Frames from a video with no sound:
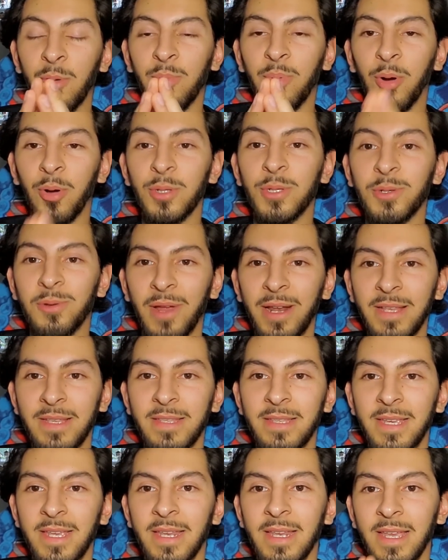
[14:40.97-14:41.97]
post-credit
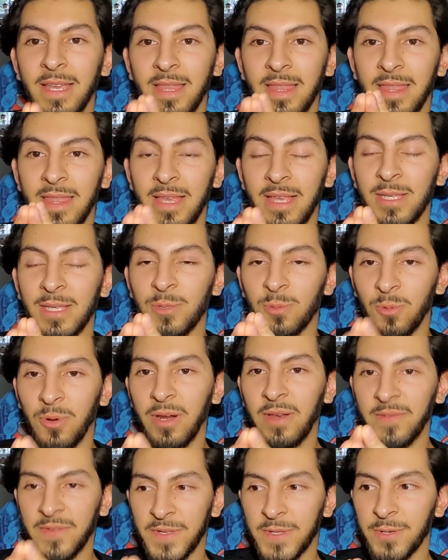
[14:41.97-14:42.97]
scene in this
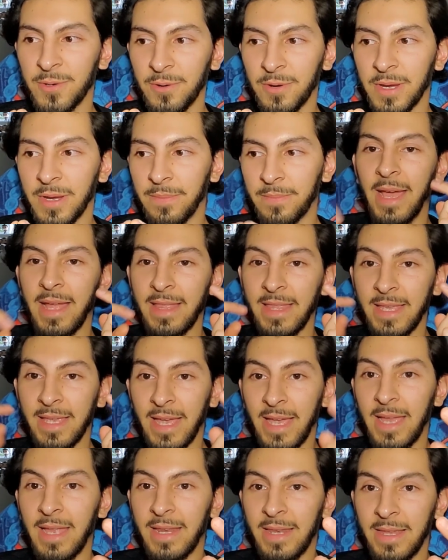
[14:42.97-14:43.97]
what-if story at the
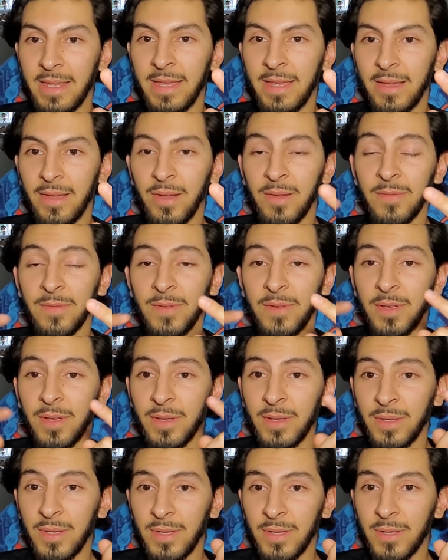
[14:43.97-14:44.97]
end of
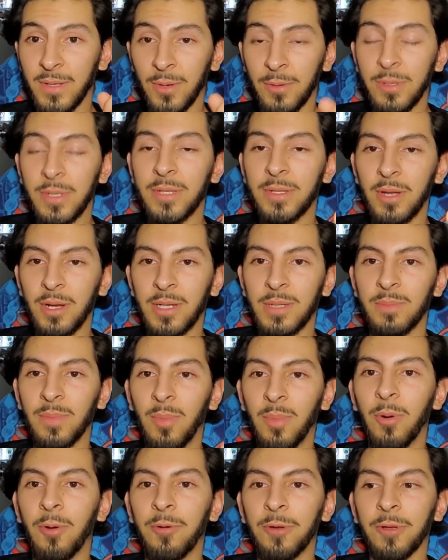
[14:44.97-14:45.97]
Tony Stark's
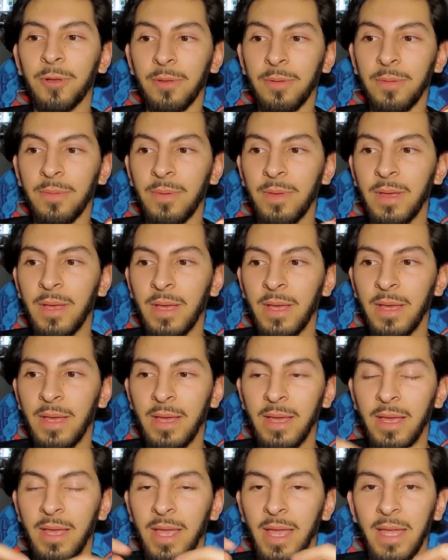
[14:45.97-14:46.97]
memorial
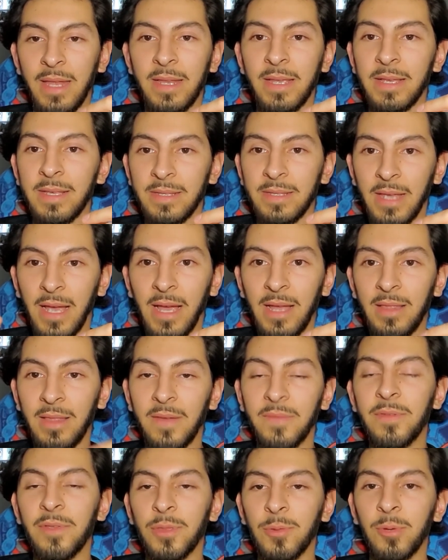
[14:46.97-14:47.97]
and his "I
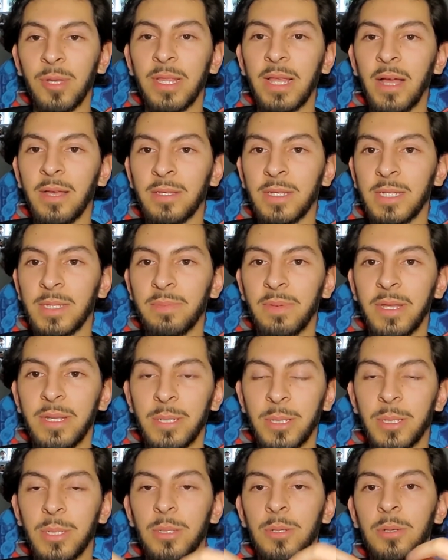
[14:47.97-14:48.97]
love you 3000"
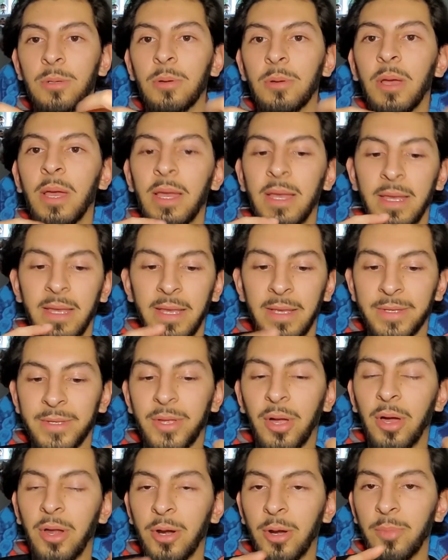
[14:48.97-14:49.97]
speech to his
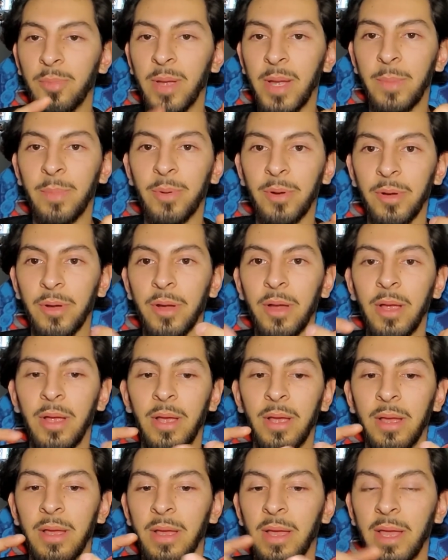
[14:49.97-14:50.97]
daughter Pepper
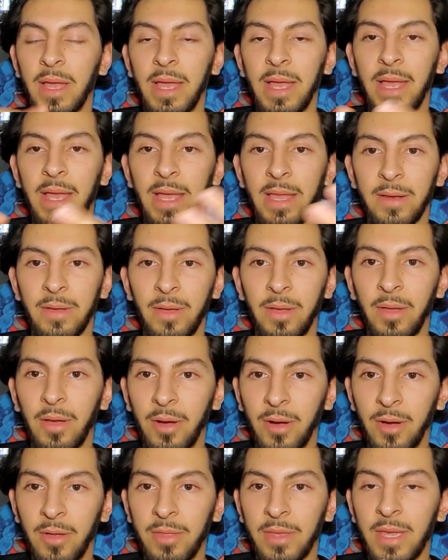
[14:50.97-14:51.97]
and
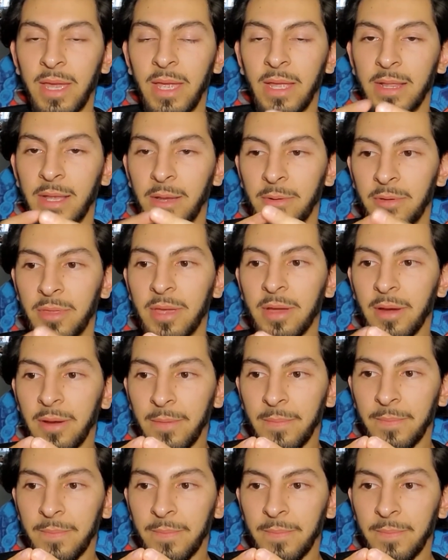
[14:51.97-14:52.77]
all the gang that were there.